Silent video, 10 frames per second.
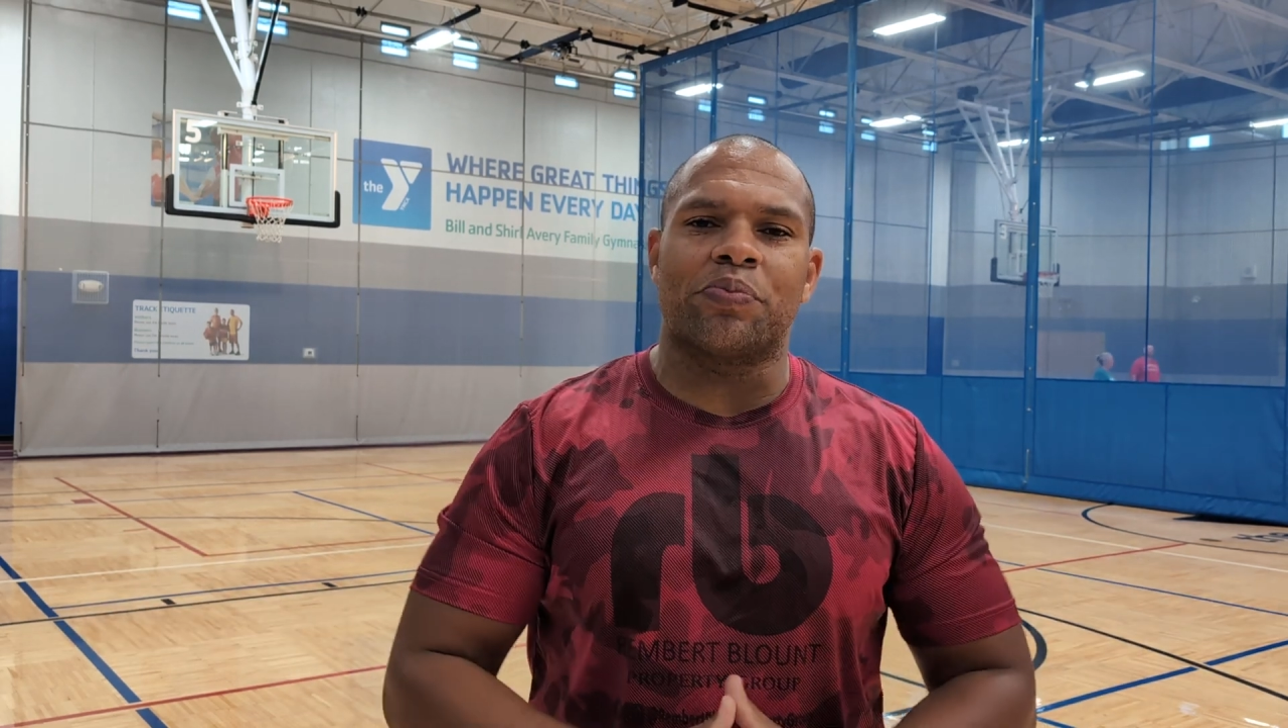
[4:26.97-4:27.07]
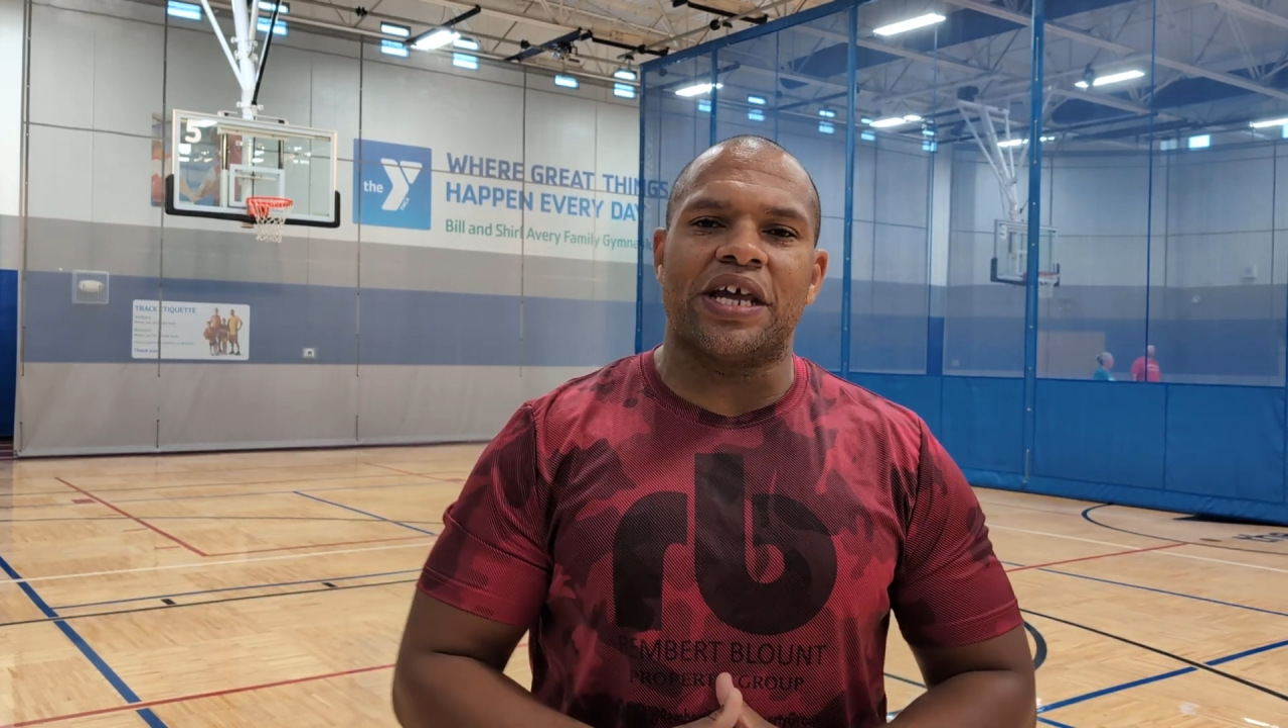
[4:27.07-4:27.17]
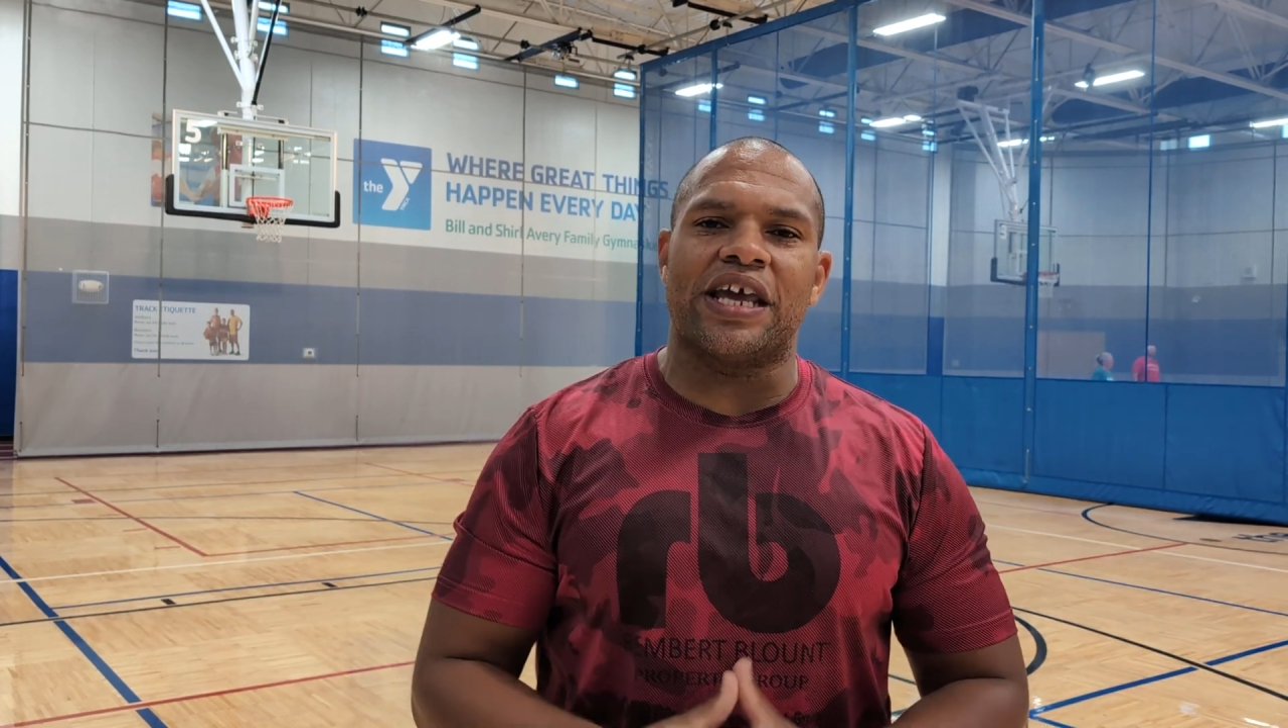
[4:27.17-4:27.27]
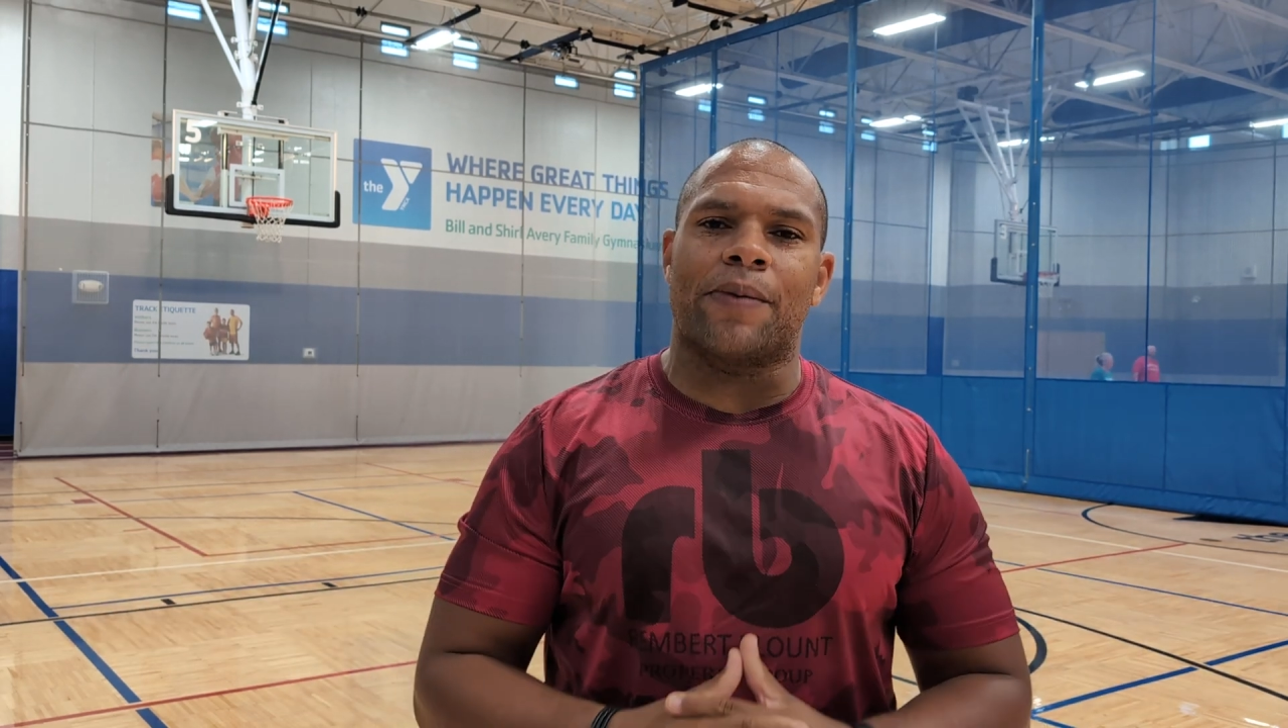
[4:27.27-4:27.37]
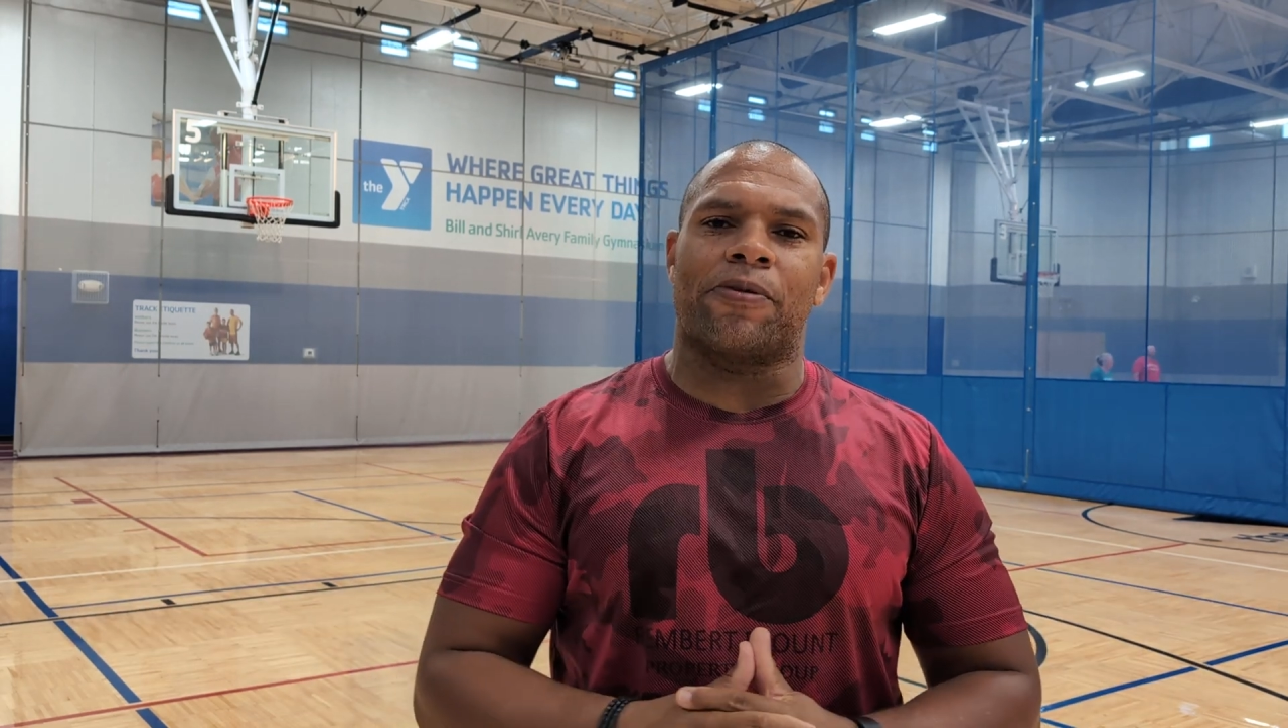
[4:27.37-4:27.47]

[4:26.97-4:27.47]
media